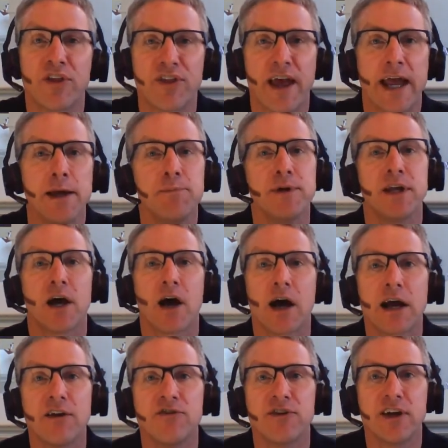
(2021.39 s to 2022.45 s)
with
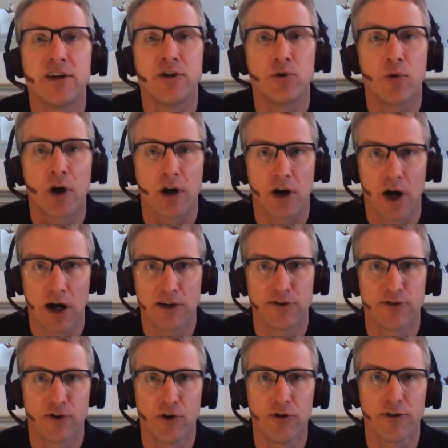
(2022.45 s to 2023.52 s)
APIs into our
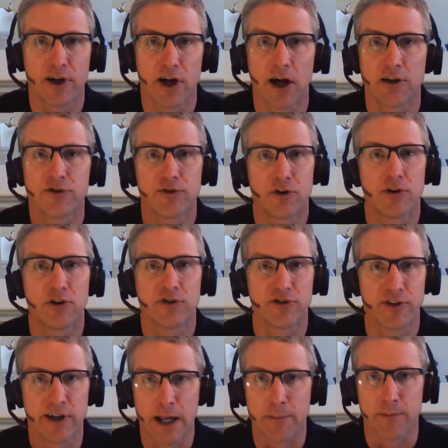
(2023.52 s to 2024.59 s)
console, the console
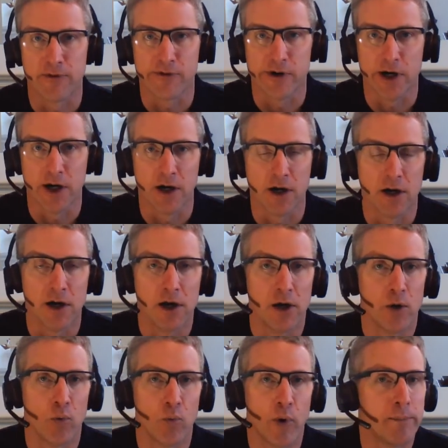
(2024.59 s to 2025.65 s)
is the name of our
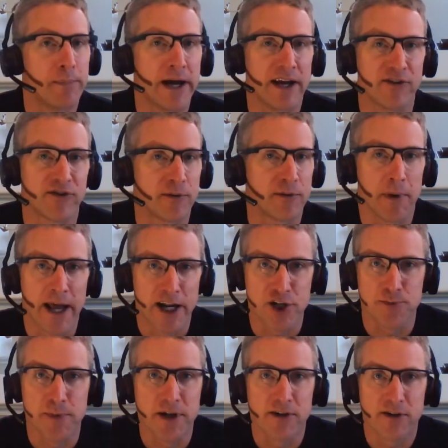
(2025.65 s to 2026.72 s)
web-based
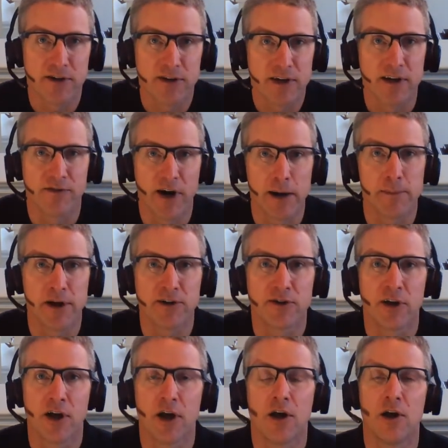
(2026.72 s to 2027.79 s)
management
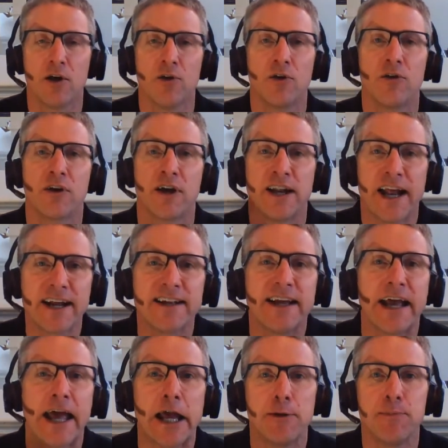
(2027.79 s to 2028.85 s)
environment.
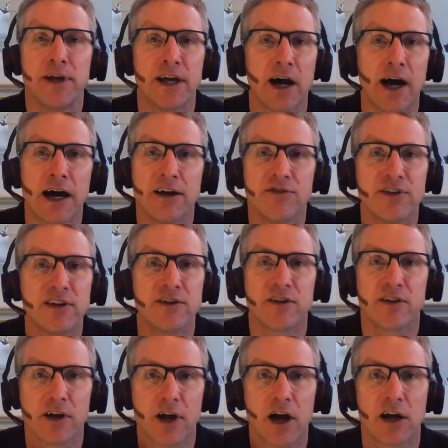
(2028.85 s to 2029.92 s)
Connecting APIs
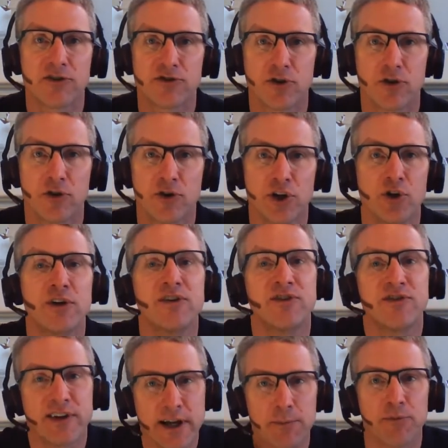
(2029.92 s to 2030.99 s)
into the console, you can
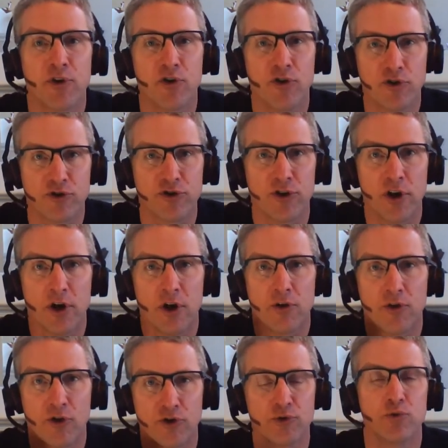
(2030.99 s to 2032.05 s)
set up those
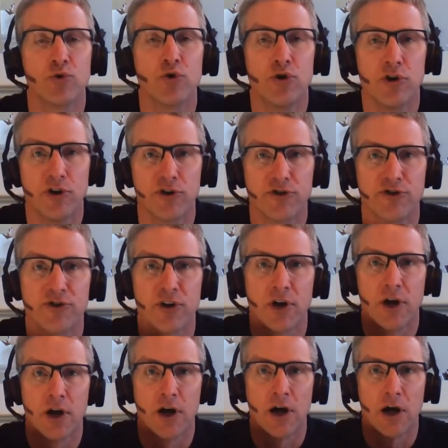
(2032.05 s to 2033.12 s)
rules